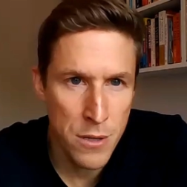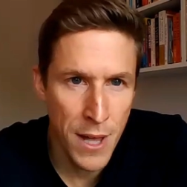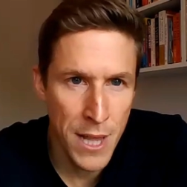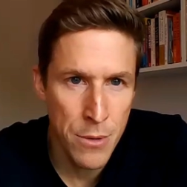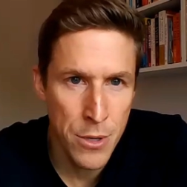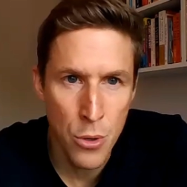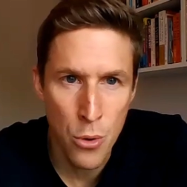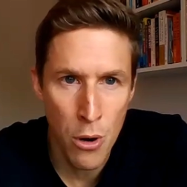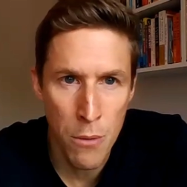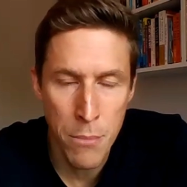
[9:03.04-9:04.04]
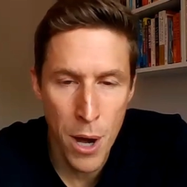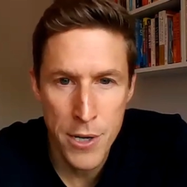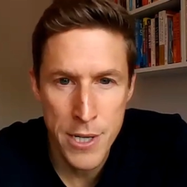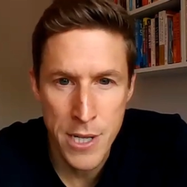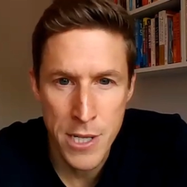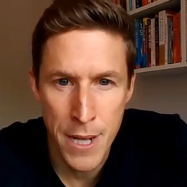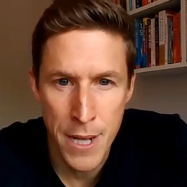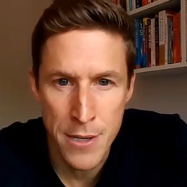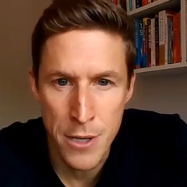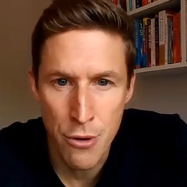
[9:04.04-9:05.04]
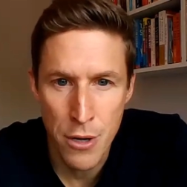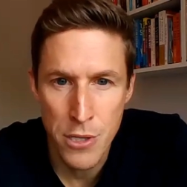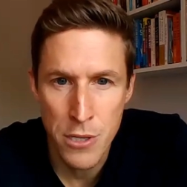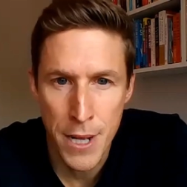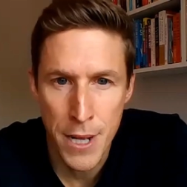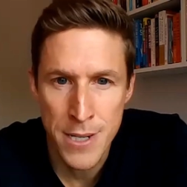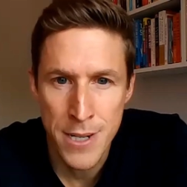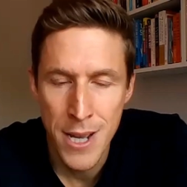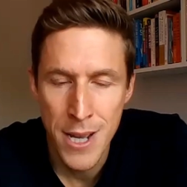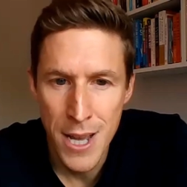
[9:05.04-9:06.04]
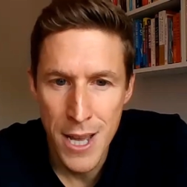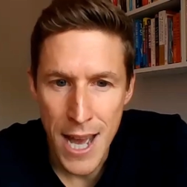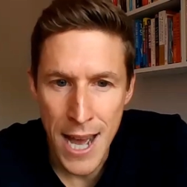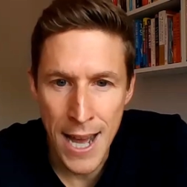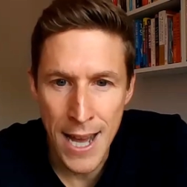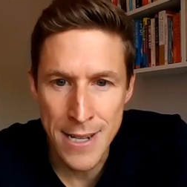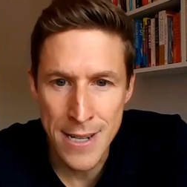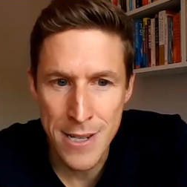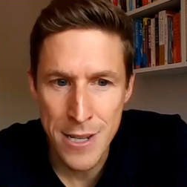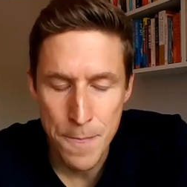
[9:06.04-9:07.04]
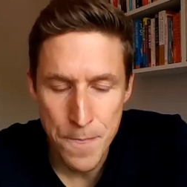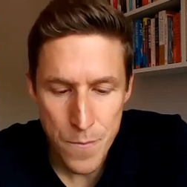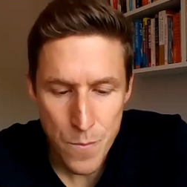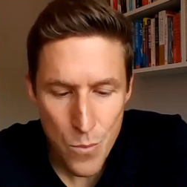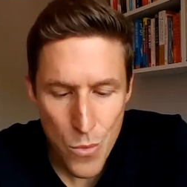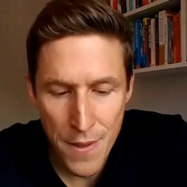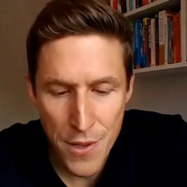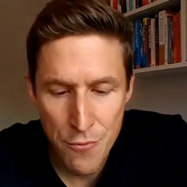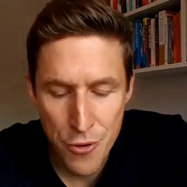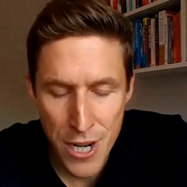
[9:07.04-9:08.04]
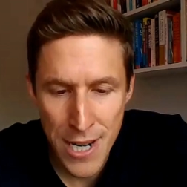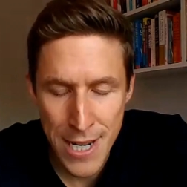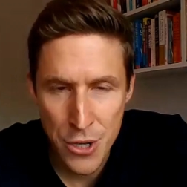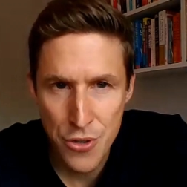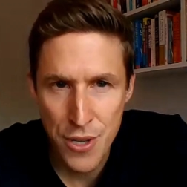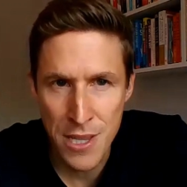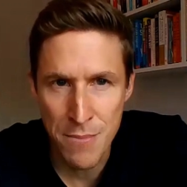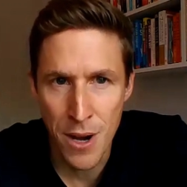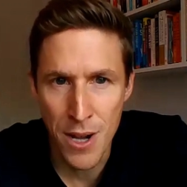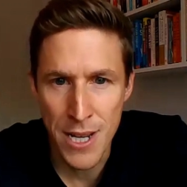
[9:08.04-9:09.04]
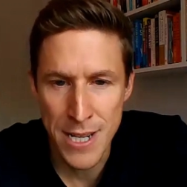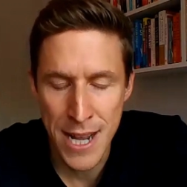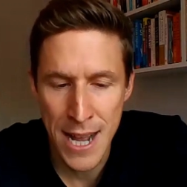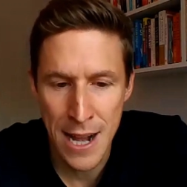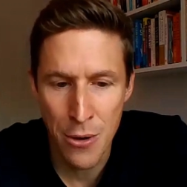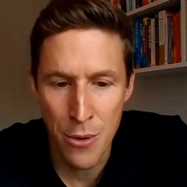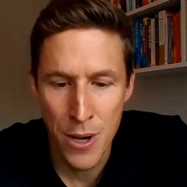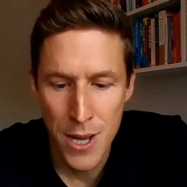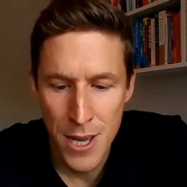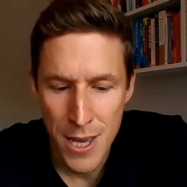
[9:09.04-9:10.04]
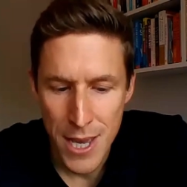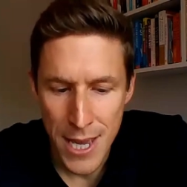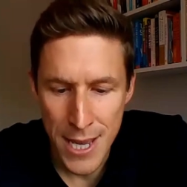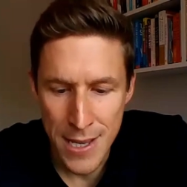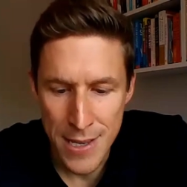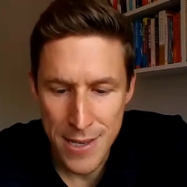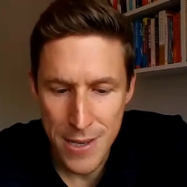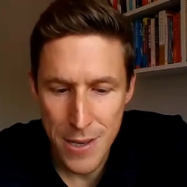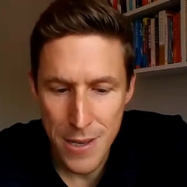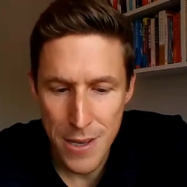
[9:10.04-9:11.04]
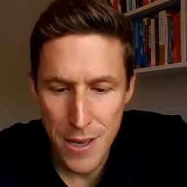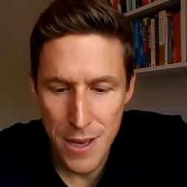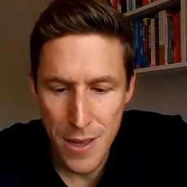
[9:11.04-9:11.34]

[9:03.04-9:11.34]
product development, or our marketing spend and growth spend? And the thing that's really interesting in the market now is